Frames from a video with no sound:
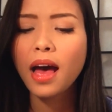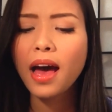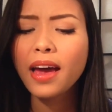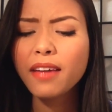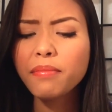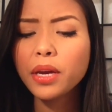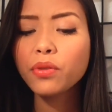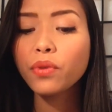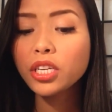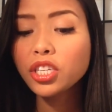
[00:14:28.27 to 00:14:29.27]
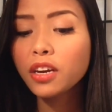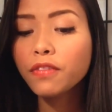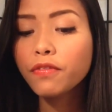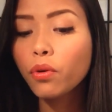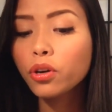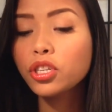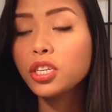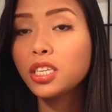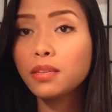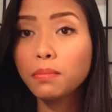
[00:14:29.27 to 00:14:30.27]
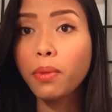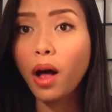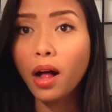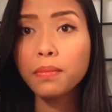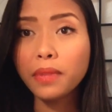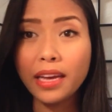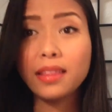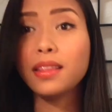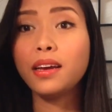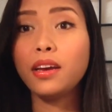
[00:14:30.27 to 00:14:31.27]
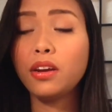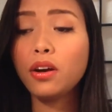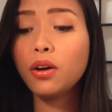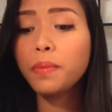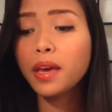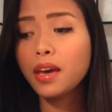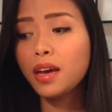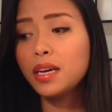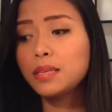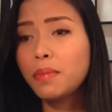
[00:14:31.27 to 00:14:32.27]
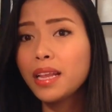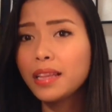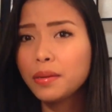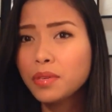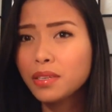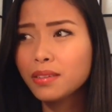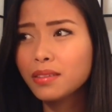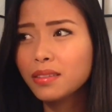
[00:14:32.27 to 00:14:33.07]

have been reaching for just balm lately, you know, because my lips